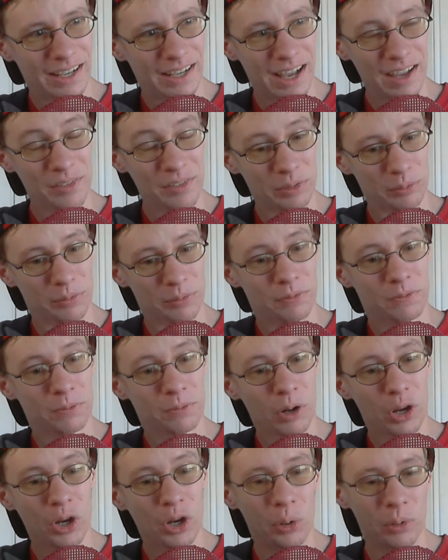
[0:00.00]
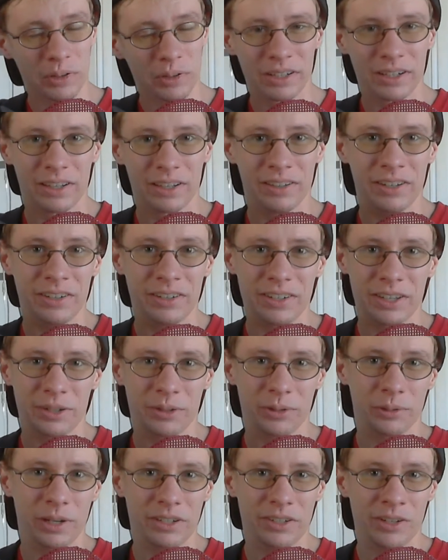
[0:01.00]
I haven't recorded a
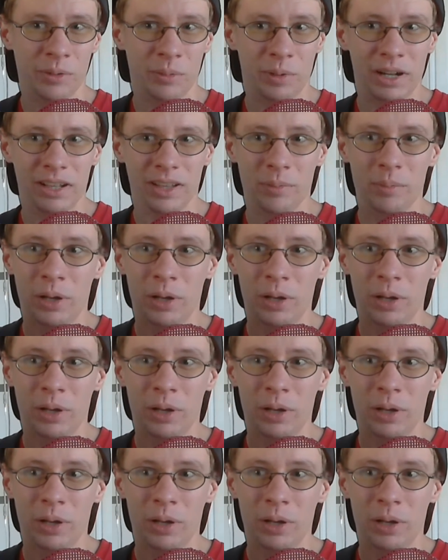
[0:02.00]
Nintendo Rage in a while.